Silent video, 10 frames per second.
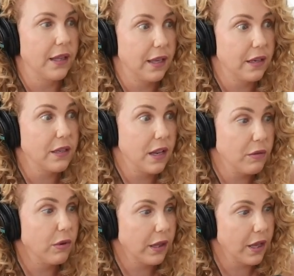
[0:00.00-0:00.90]
Like it,
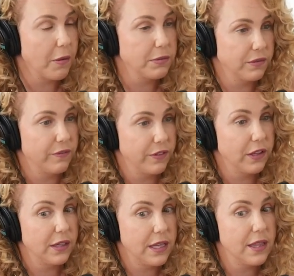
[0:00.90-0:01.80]
it really helps
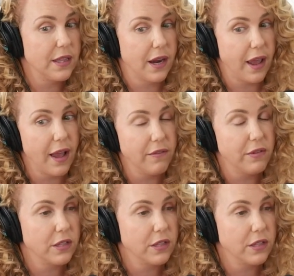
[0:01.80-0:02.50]
fill a need that I have.